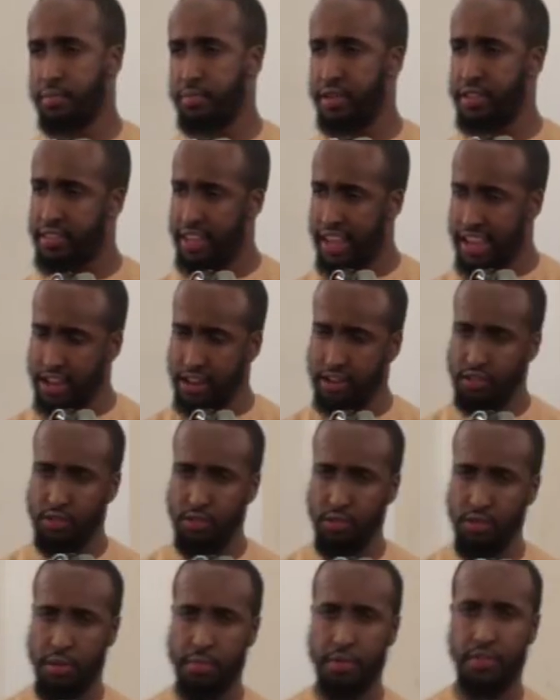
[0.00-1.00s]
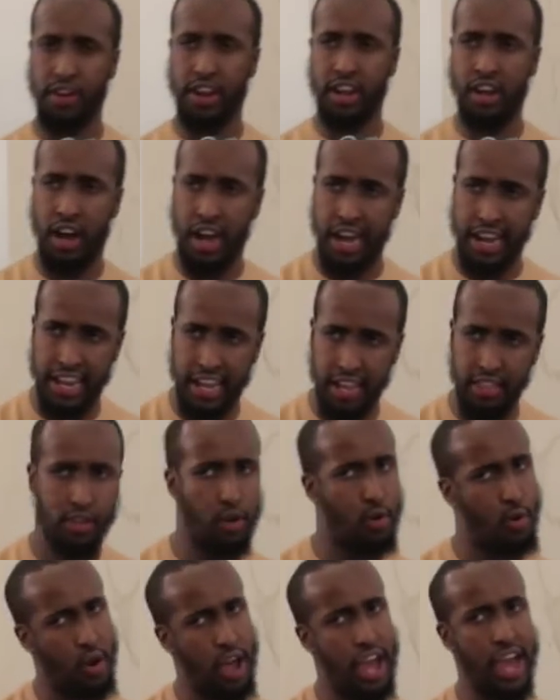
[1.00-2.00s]
pertaining to or regarding the
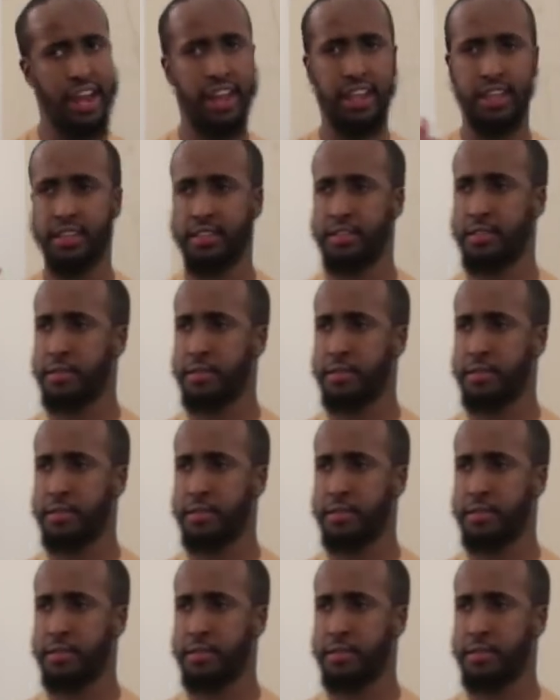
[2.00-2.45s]
Quran.